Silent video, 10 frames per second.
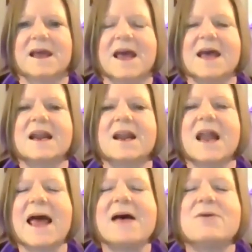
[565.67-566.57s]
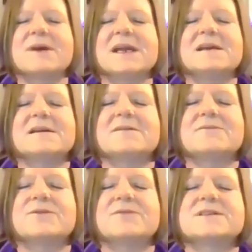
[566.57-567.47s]
and allowing
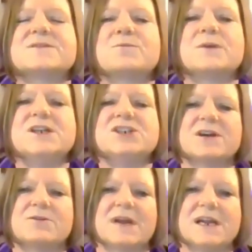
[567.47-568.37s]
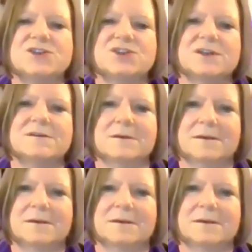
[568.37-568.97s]
for this regeneration